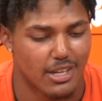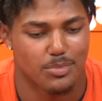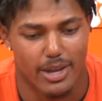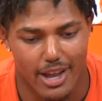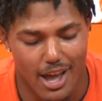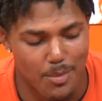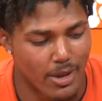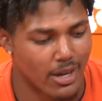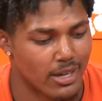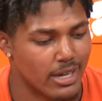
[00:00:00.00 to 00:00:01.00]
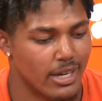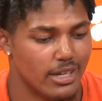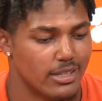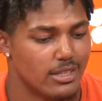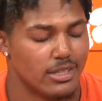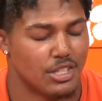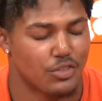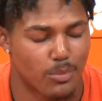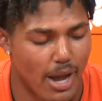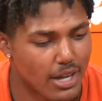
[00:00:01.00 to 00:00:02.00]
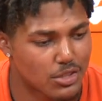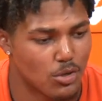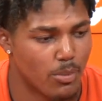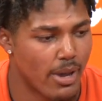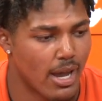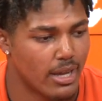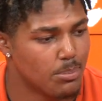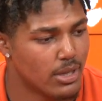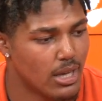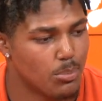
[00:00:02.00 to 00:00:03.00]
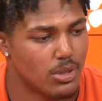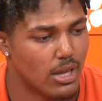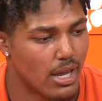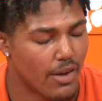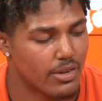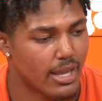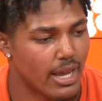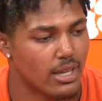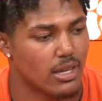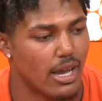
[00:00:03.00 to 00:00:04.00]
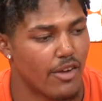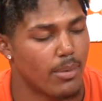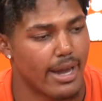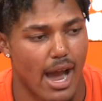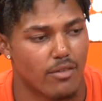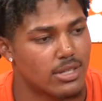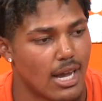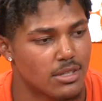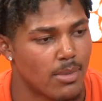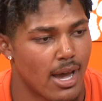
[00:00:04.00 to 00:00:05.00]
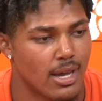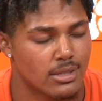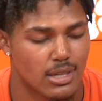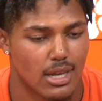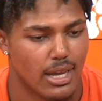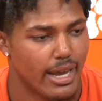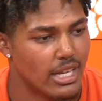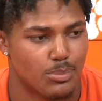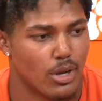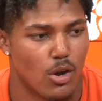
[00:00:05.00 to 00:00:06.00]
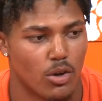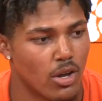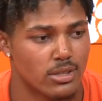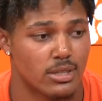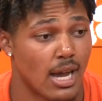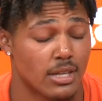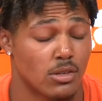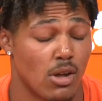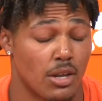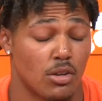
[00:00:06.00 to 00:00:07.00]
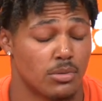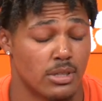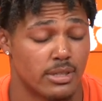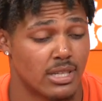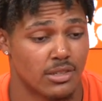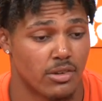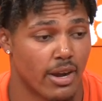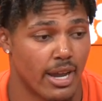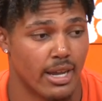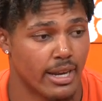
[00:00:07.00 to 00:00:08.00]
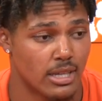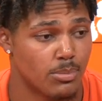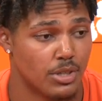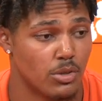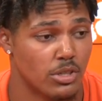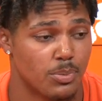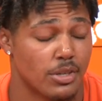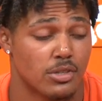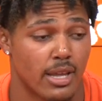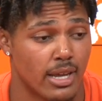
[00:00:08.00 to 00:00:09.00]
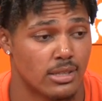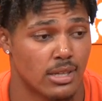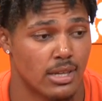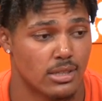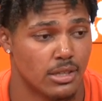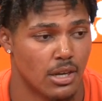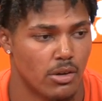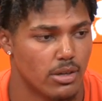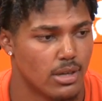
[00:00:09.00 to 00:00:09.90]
My guy, man. Just from high school, man. He been everything everybody advertised him as. It's been going on since high school. I know him since 10th grade, and he's been doing special things since. You know,